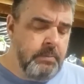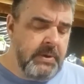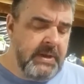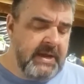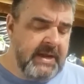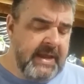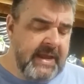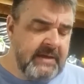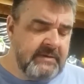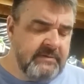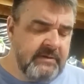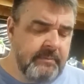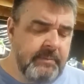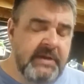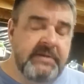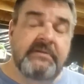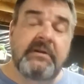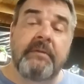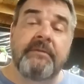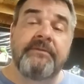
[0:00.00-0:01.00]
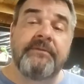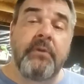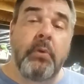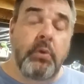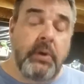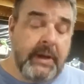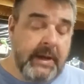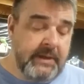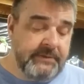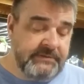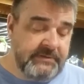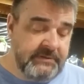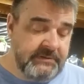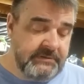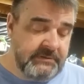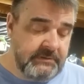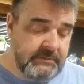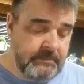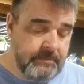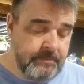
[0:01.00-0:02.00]
but it actually makes up 4
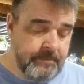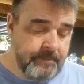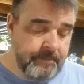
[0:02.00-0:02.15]
ounces.